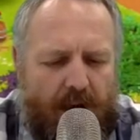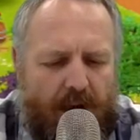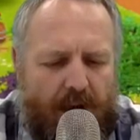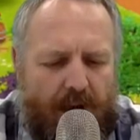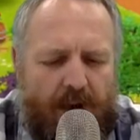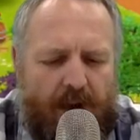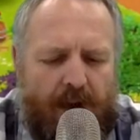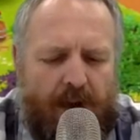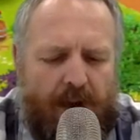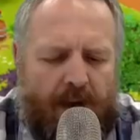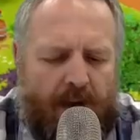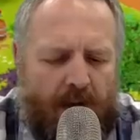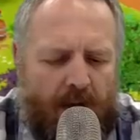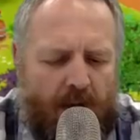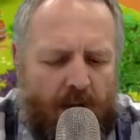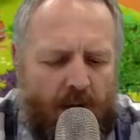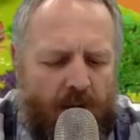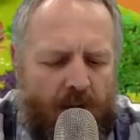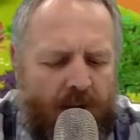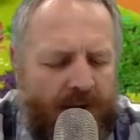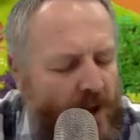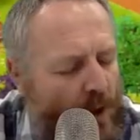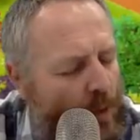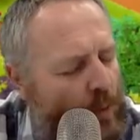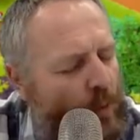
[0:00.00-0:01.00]
Now,
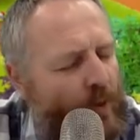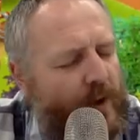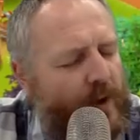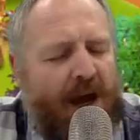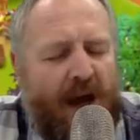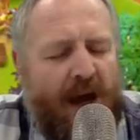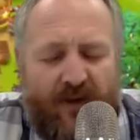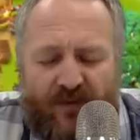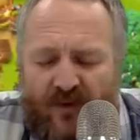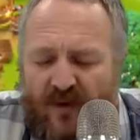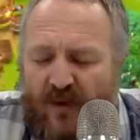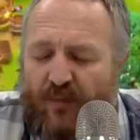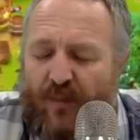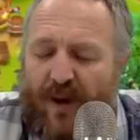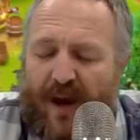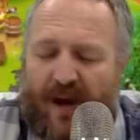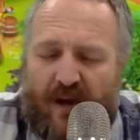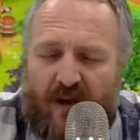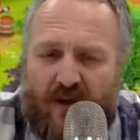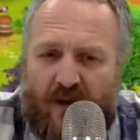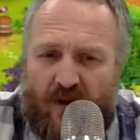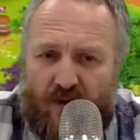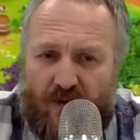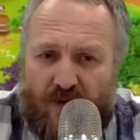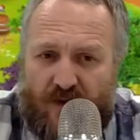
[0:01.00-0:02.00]
I don't want to have to
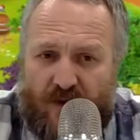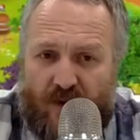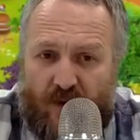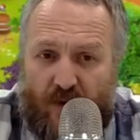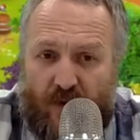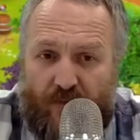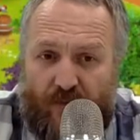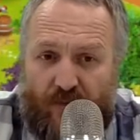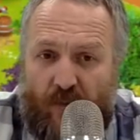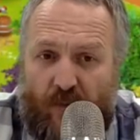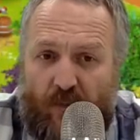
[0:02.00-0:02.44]
ban you two,